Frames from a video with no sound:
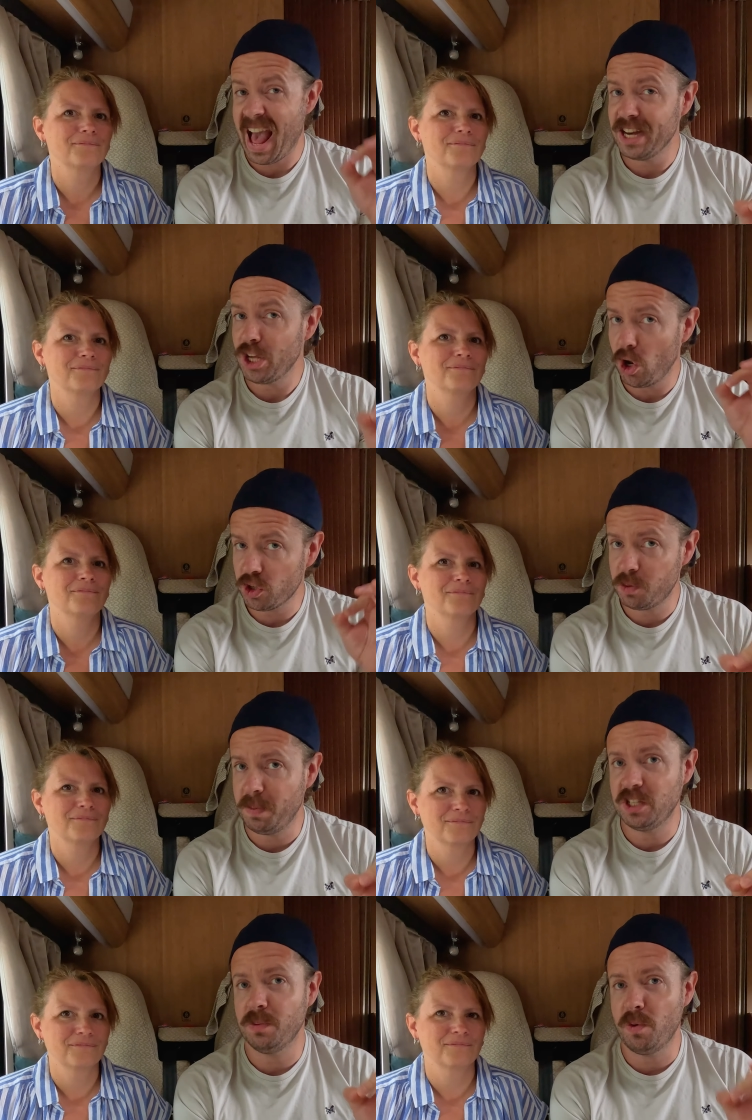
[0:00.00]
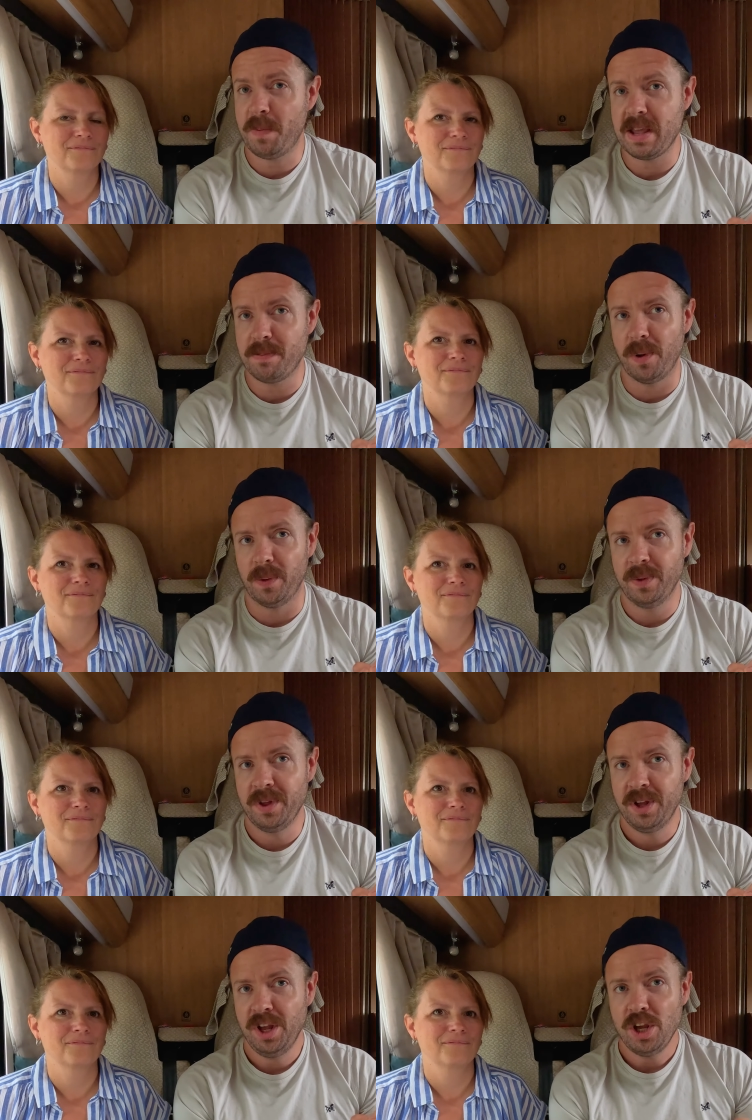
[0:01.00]
Speaker 1: and hospitable people.
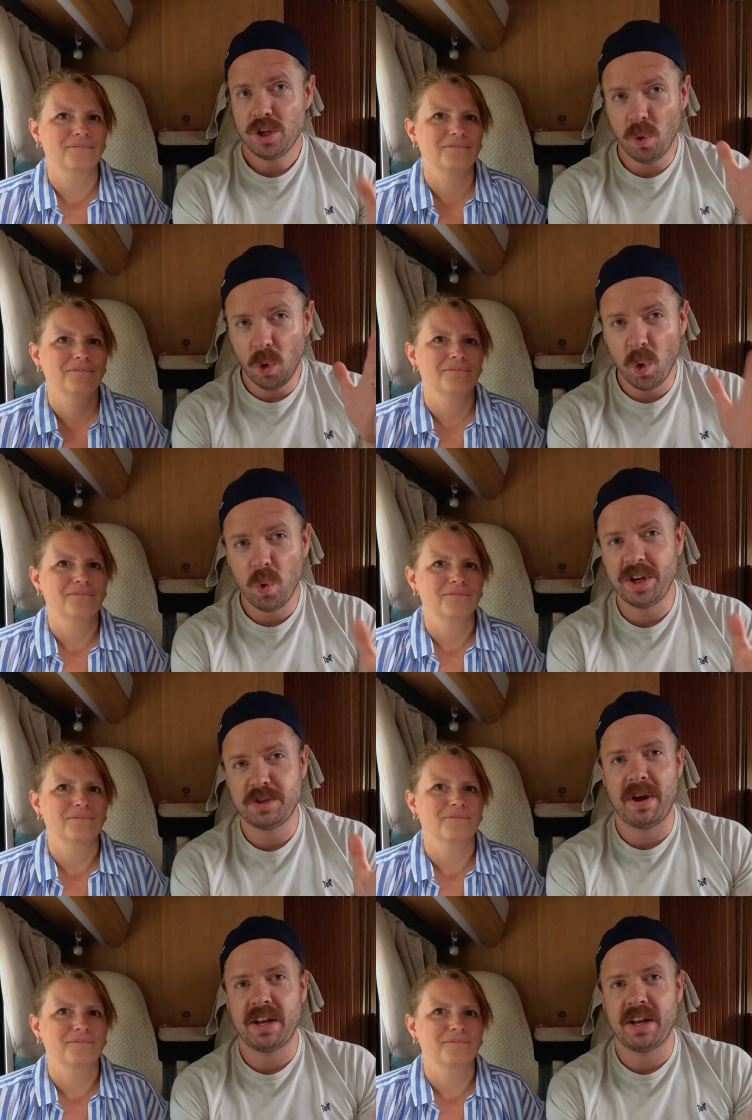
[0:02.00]
You're always